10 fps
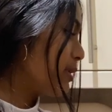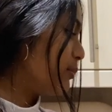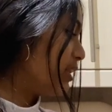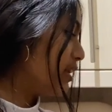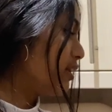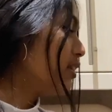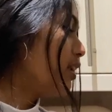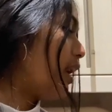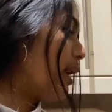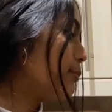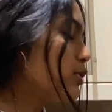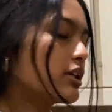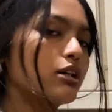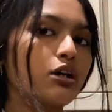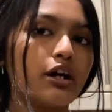with it. I'm not
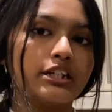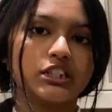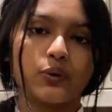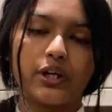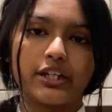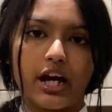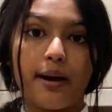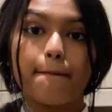going to cut into it yet,